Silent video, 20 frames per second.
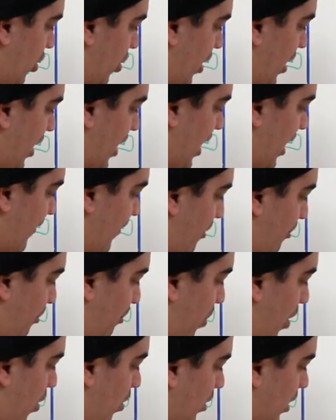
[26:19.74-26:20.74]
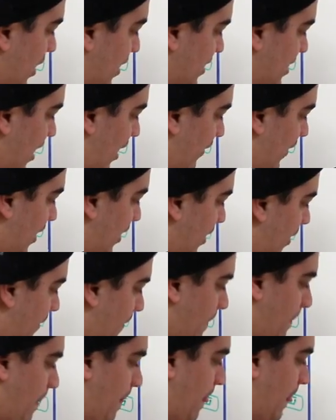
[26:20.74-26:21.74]
You're going to give a bolus of it.
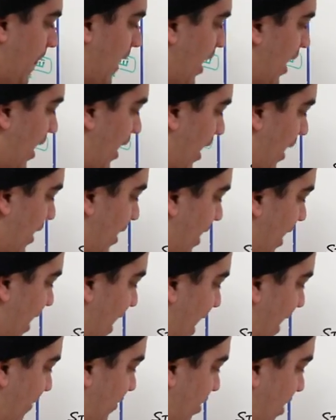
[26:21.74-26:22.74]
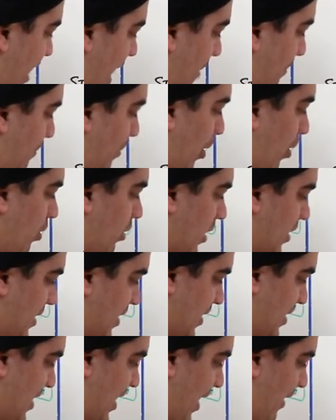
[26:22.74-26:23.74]
Then, after that
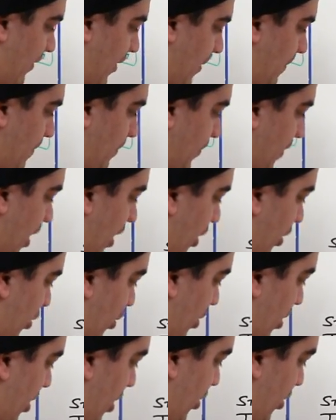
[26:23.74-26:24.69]
bolus is given, you're